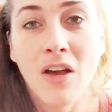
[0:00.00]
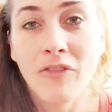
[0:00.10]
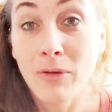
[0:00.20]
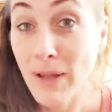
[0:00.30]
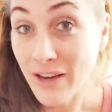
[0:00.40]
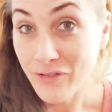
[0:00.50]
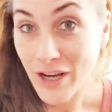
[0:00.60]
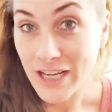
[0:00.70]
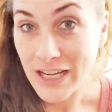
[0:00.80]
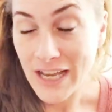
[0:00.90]
for Black
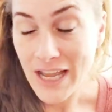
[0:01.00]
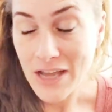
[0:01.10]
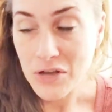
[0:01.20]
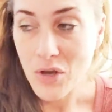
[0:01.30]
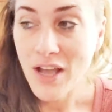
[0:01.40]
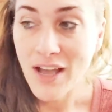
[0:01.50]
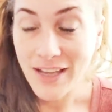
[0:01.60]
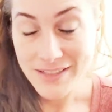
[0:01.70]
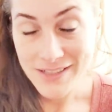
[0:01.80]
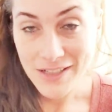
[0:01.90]
Friday now,
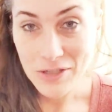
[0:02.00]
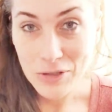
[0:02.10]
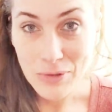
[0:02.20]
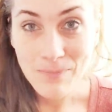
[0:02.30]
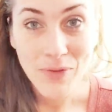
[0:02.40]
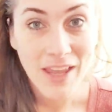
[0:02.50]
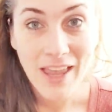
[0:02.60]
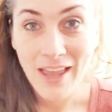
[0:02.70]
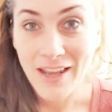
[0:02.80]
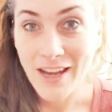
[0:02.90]
I stay home
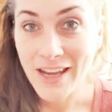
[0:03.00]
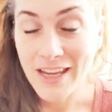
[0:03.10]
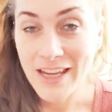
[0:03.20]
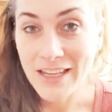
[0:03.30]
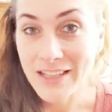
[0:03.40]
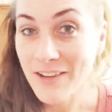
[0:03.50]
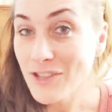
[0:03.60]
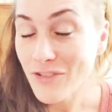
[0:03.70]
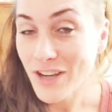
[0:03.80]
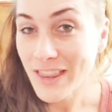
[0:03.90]
and I eat
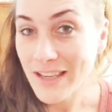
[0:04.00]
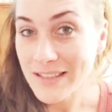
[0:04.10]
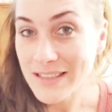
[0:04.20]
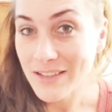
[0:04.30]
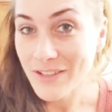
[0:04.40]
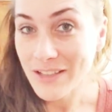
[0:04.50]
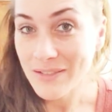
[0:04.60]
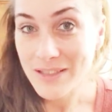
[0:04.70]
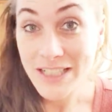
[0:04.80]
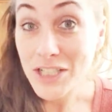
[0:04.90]
leftover
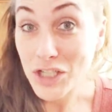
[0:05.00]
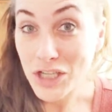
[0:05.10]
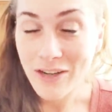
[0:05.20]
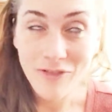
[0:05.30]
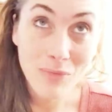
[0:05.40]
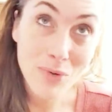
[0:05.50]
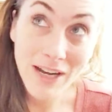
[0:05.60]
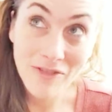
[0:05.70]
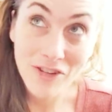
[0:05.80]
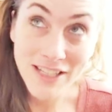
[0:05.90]
Thanksgiving dinner for
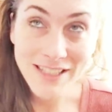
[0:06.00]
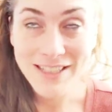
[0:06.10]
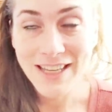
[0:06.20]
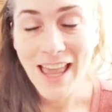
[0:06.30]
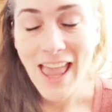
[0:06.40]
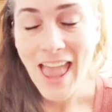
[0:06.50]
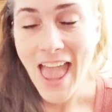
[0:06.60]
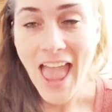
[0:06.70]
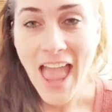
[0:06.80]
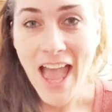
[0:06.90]
breakfast
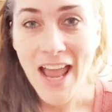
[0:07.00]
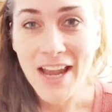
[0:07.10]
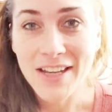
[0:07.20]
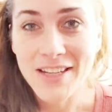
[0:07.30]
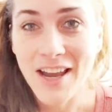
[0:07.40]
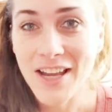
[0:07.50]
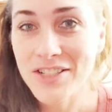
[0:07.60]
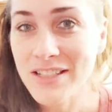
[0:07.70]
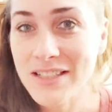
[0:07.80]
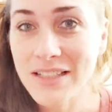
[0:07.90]
and I
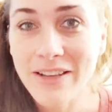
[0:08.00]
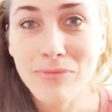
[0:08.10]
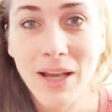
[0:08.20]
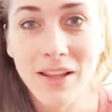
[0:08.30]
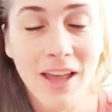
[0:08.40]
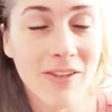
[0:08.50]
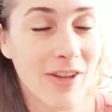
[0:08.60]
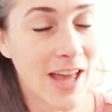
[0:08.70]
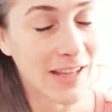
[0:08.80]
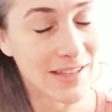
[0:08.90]
just live my life
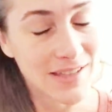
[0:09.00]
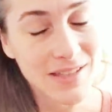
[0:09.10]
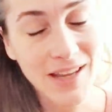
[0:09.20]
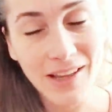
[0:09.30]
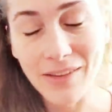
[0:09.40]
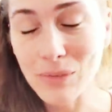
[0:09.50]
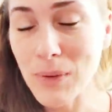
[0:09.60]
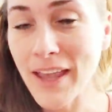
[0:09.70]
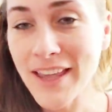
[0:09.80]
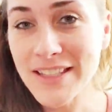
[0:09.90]
at a snail's
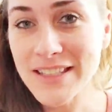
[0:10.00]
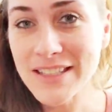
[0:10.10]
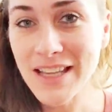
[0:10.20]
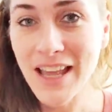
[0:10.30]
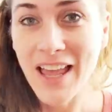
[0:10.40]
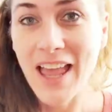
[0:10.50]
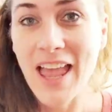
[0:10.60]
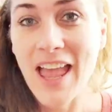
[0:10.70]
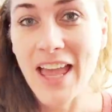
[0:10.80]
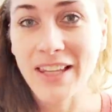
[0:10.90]
pace
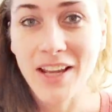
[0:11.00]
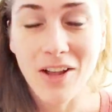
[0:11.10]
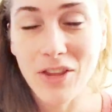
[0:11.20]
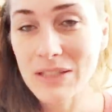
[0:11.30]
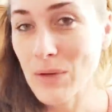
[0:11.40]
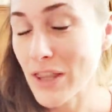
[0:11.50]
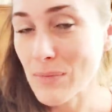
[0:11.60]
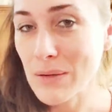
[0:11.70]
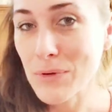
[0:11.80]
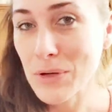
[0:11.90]
and let all those other
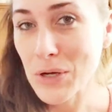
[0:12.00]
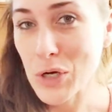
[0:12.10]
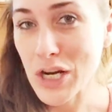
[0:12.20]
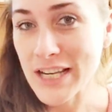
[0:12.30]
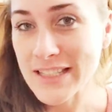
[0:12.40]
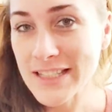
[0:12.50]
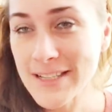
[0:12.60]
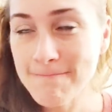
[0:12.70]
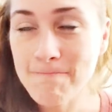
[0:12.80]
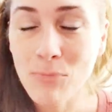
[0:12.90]
people go
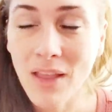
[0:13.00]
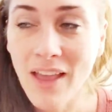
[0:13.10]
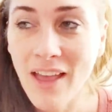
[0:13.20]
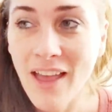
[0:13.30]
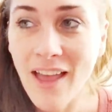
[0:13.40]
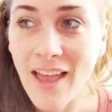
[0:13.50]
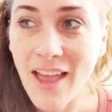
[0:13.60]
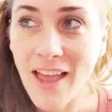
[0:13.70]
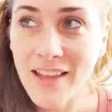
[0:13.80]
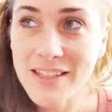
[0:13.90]
crazy.
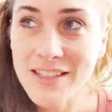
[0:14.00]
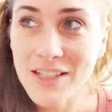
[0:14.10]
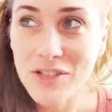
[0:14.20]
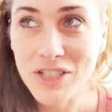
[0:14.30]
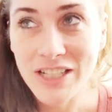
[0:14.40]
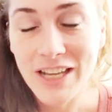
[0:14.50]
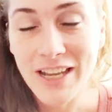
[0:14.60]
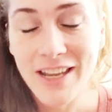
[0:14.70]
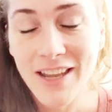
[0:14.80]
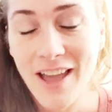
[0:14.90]
And so
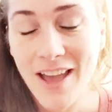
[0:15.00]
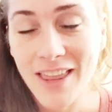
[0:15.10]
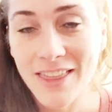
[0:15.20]
today I